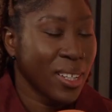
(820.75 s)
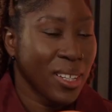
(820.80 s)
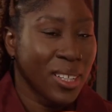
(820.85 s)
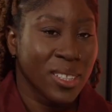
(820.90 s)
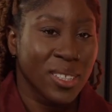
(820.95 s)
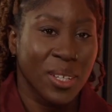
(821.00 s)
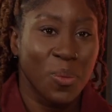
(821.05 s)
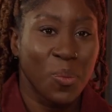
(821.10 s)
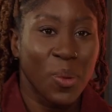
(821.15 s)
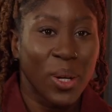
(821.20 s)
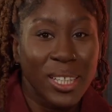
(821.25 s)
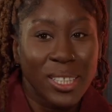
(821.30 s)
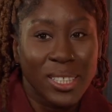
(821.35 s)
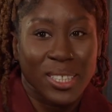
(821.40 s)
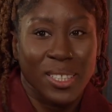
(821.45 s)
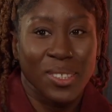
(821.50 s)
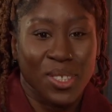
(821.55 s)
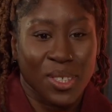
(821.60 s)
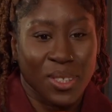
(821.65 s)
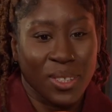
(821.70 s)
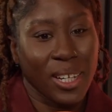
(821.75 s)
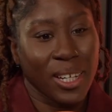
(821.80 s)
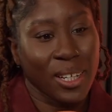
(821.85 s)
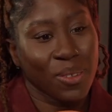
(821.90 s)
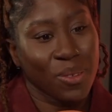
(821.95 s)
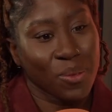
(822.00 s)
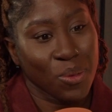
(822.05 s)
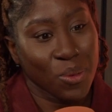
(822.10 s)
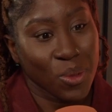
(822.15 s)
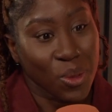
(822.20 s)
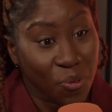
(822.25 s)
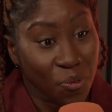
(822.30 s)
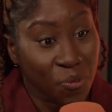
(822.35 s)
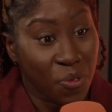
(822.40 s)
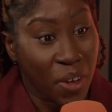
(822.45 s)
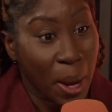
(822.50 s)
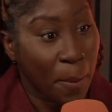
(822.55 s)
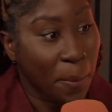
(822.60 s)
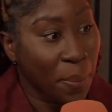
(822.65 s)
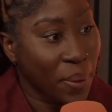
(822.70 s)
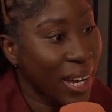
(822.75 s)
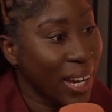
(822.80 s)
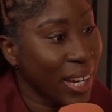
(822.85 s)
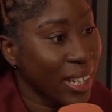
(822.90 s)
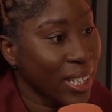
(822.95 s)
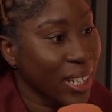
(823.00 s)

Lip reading: So in one instance, you're like, fair play,